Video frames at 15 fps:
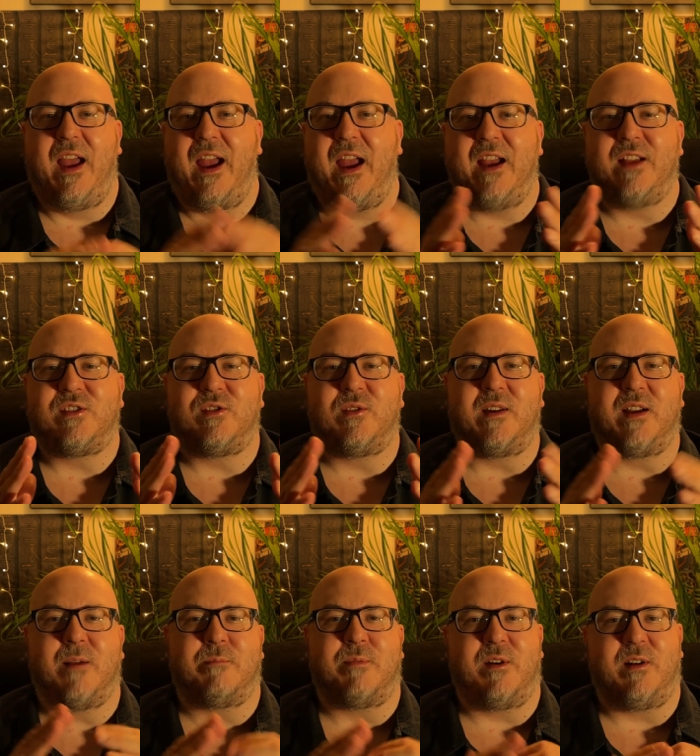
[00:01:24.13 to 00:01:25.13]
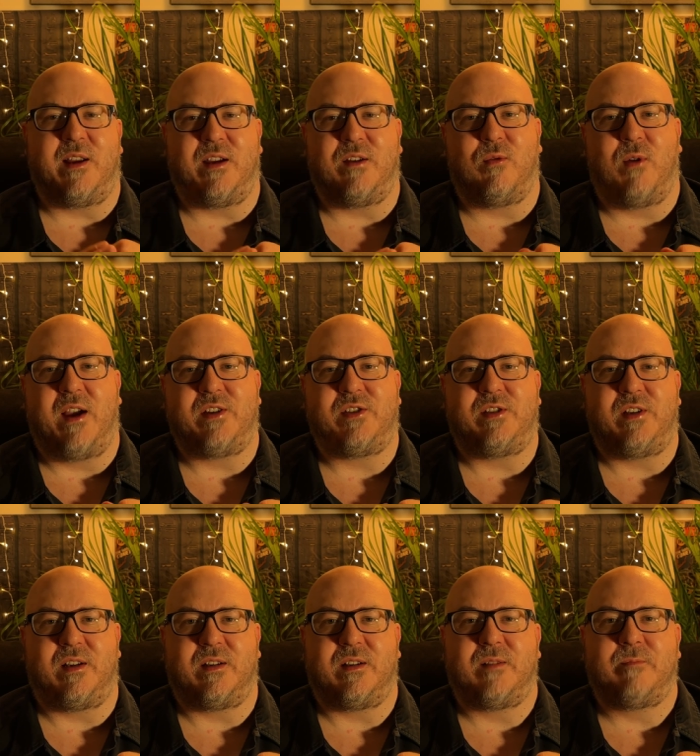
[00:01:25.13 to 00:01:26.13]
answering a burning
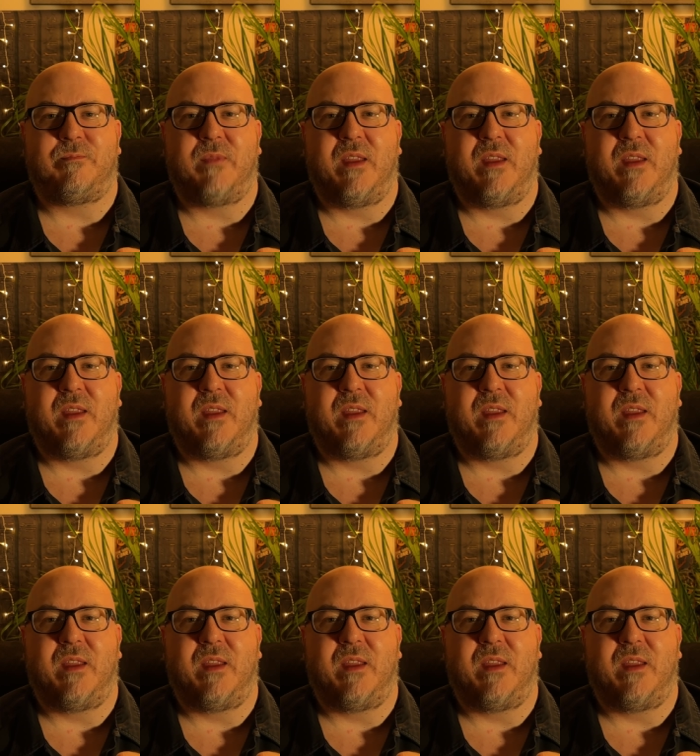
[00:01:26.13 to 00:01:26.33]
question.